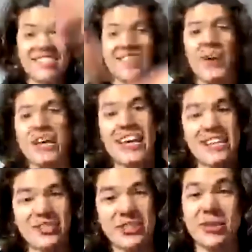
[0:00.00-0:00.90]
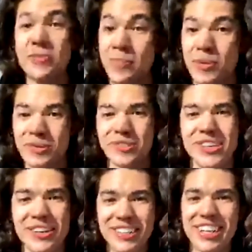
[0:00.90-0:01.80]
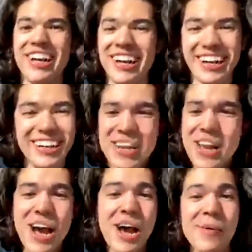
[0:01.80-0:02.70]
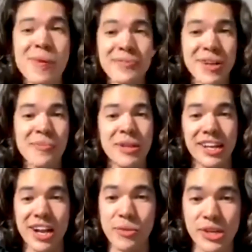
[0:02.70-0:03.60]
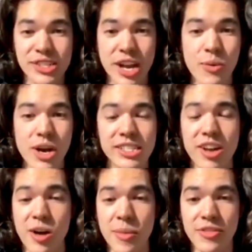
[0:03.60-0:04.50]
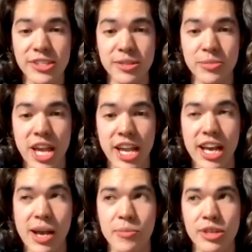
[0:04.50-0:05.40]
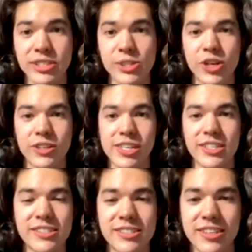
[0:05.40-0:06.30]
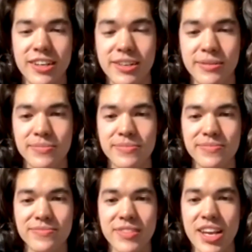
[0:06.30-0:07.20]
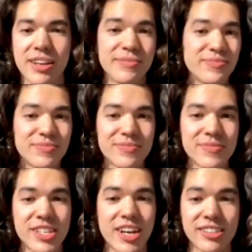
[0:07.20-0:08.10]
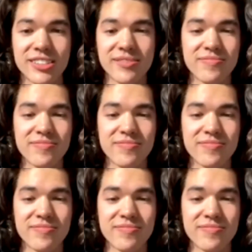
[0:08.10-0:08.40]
I can't see people, so I'm not playing it. I wish I was. All my friends are playing it. I'm really jealous. Yeah, sucks.